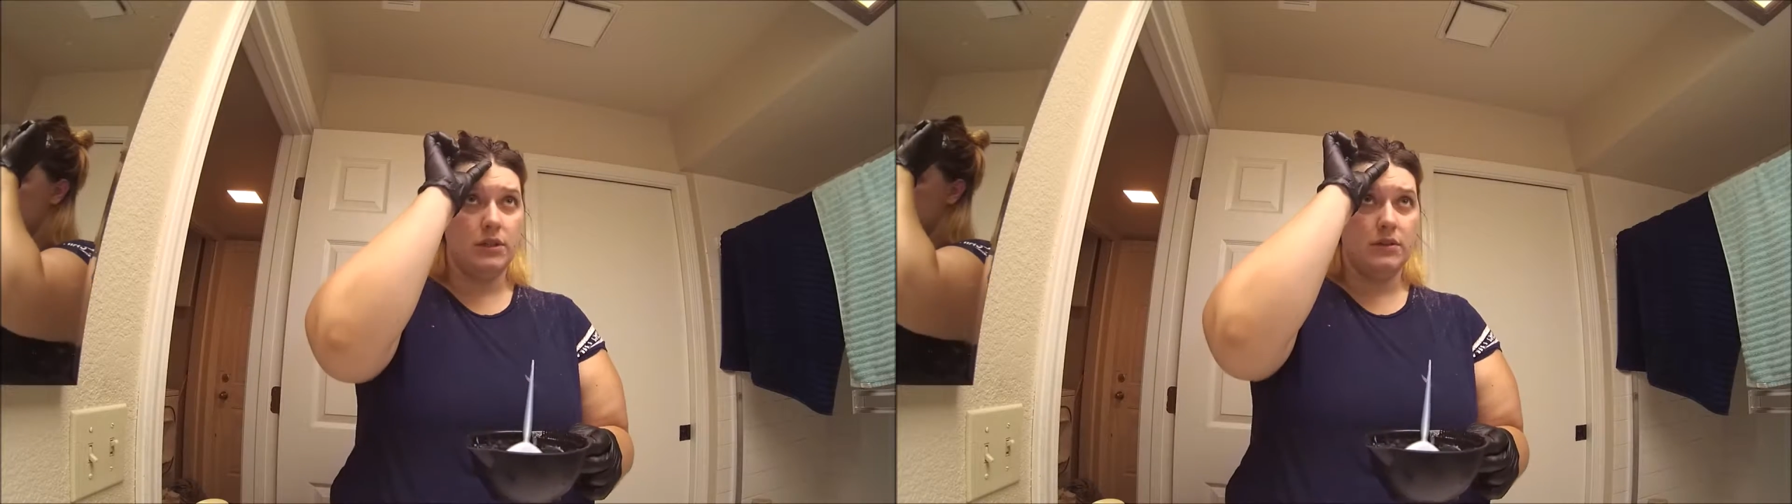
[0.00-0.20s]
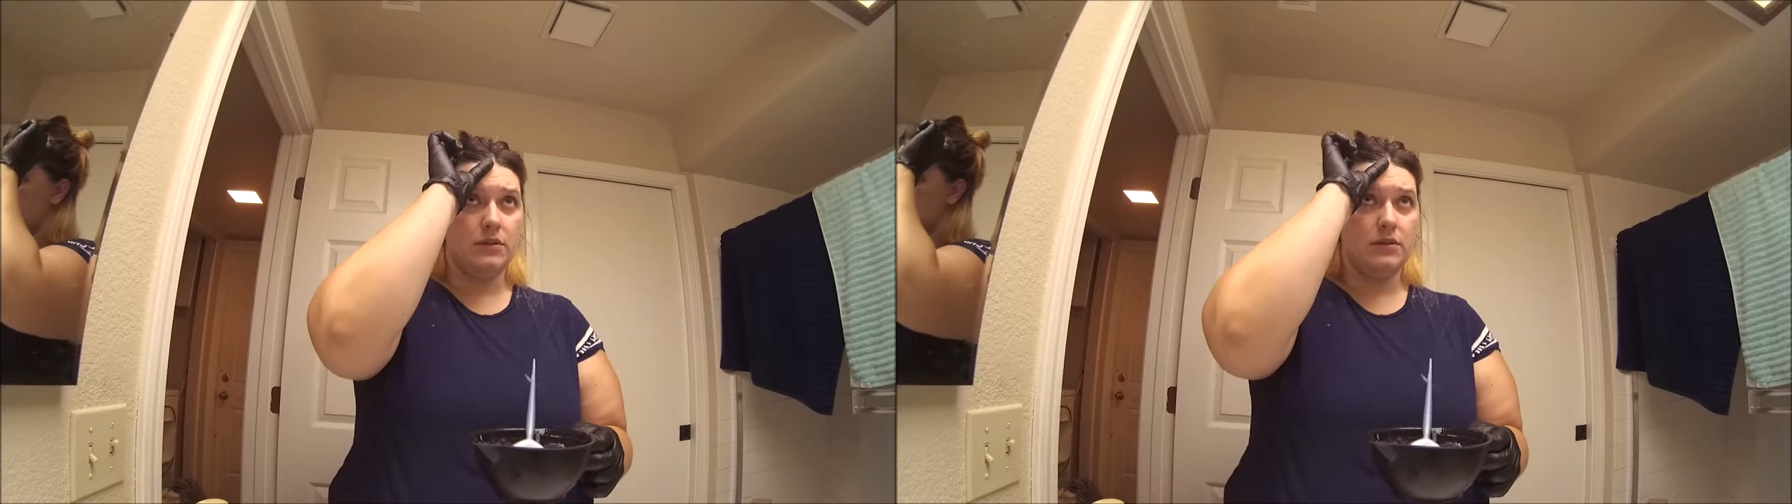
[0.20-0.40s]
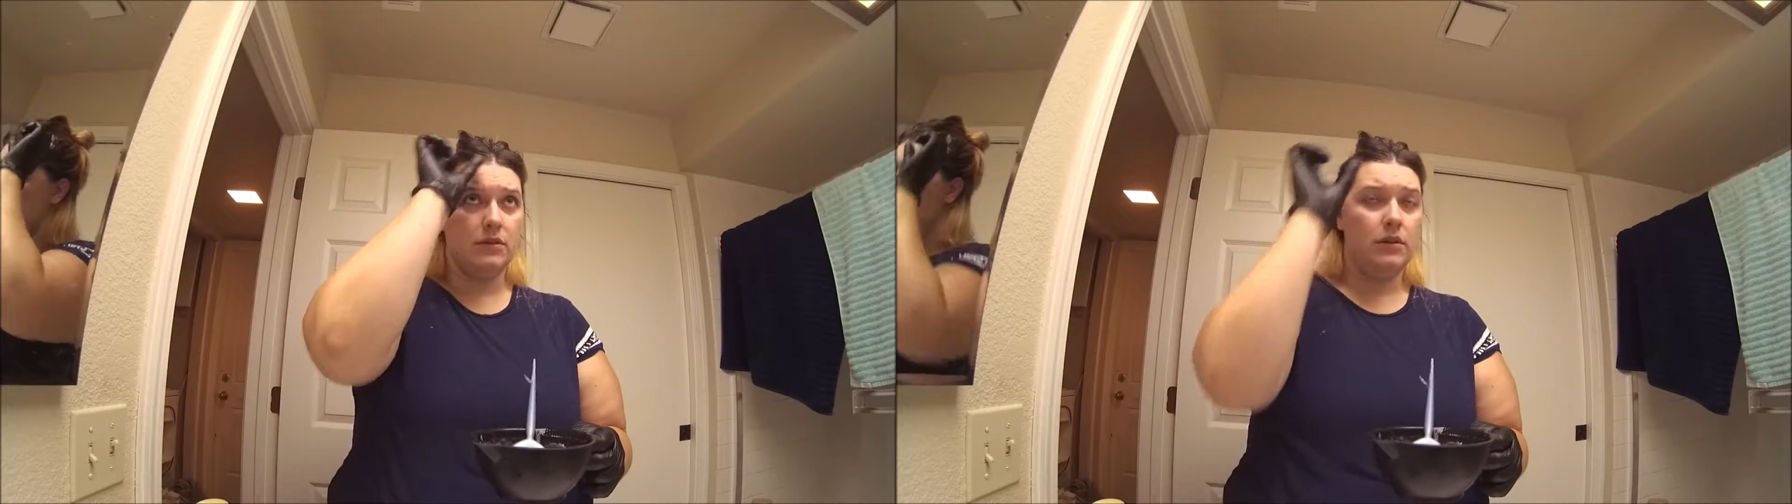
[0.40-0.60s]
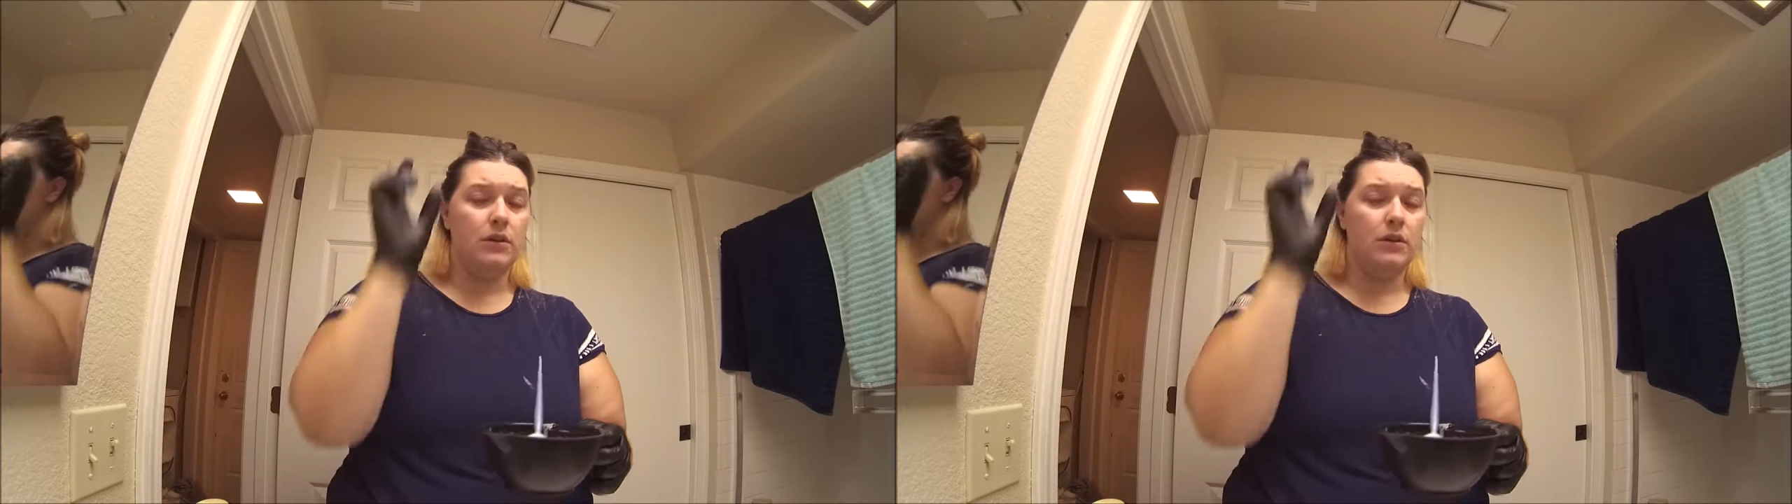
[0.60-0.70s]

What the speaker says: is